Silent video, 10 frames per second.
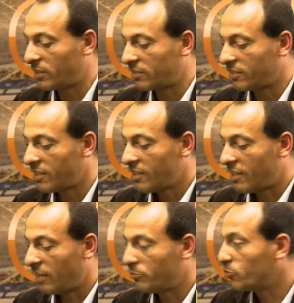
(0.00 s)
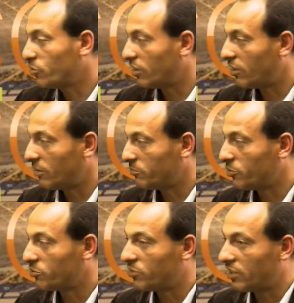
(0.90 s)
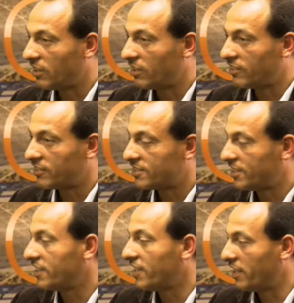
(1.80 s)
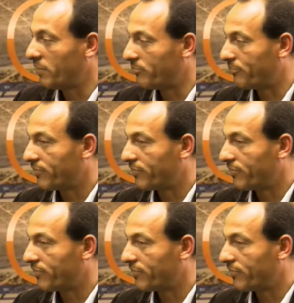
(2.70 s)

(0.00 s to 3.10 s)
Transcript: but I'm not gonna say the name.